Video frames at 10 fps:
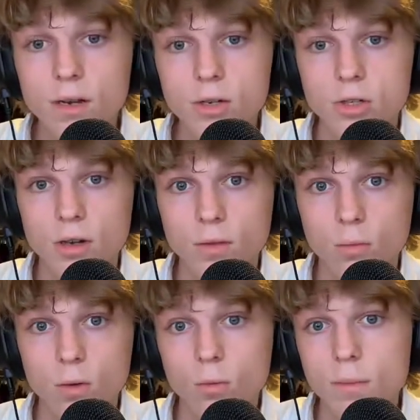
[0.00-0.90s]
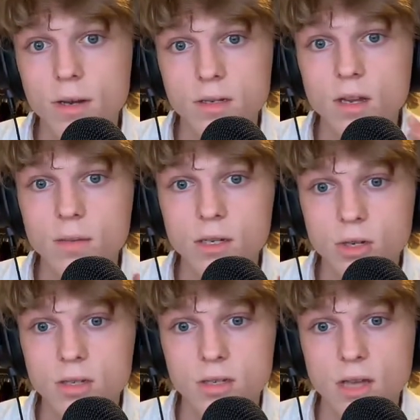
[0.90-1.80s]
definition of the word woman is going to be
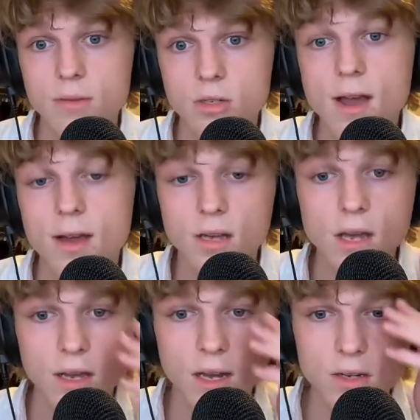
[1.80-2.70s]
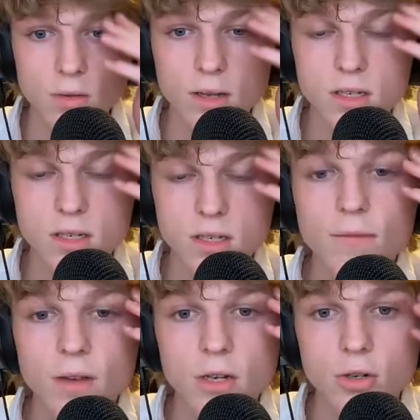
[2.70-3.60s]
just as abstract. Can I do like some
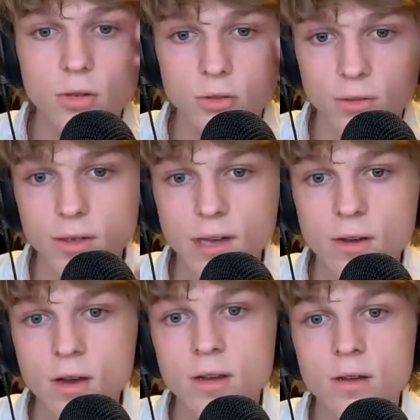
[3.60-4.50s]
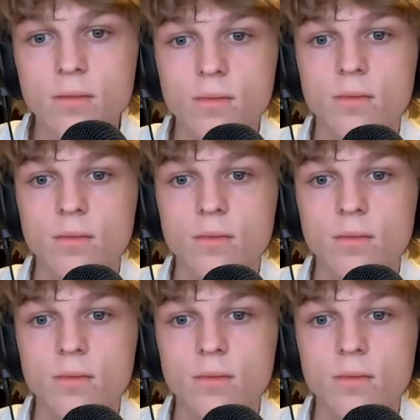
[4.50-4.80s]
definitional drill down on you?